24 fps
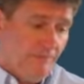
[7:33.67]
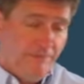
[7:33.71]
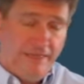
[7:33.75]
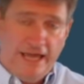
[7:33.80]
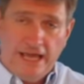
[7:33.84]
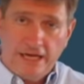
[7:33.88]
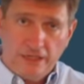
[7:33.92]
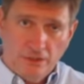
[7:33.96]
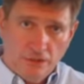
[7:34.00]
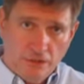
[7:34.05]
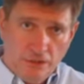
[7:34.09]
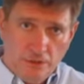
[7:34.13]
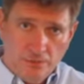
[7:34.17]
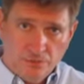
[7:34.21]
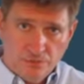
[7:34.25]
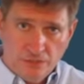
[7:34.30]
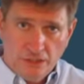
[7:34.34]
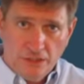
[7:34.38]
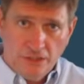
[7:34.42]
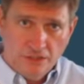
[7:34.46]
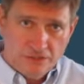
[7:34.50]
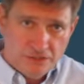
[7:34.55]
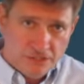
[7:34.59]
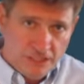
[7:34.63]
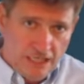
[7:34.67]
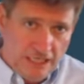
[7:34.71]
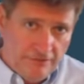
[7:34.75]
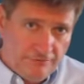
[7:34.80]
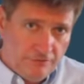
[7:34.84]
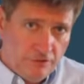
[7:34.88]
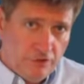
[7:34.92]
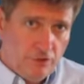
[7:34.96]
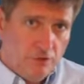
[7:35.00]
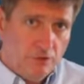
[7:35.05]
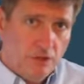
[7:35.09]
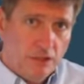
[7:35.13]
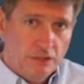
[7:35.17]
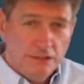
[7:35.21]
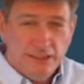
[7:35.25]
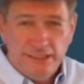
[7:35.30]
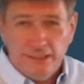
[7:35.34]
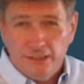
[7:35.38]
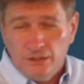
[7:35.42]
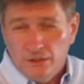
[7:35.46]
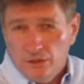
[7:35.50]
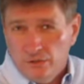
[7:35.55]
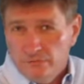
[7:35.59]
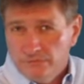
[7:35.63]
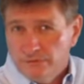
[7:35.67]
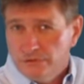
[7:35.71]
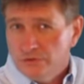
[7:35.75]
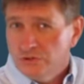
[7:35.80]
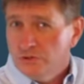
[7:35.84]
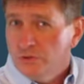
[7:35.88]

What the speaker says: that alone is going to save you a little over